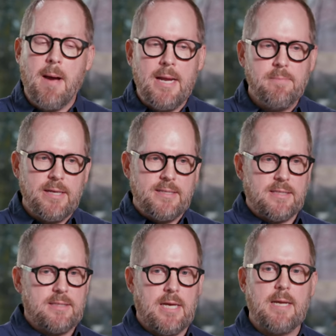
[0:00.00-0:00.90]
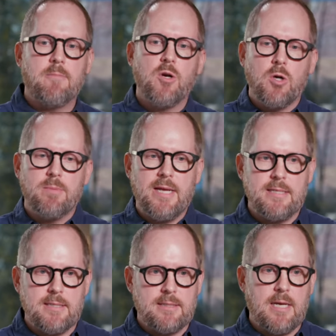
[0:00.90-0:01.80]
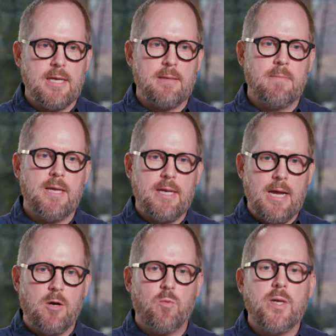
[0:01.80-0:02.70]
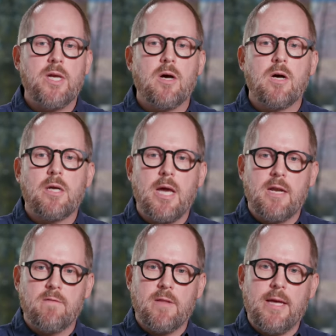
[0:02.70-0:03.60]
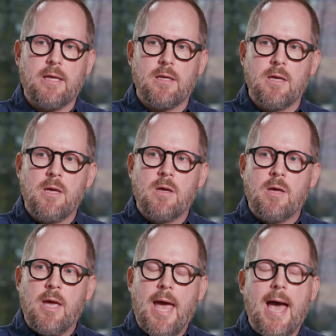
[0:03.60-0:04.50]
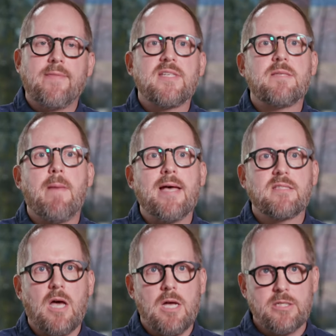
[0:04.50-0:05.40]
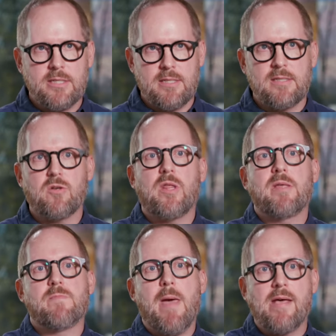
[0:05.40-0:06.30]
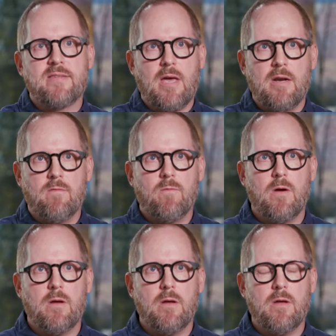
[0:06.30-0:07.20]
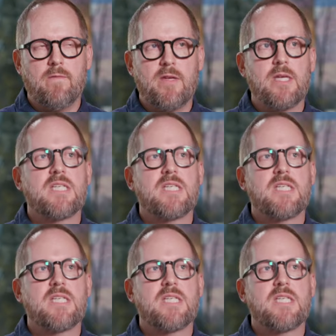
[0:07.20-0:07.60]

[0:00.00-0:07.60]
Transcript: my place in time, her place in time, and how we all kind of like had this mass consciousness or this mass kind of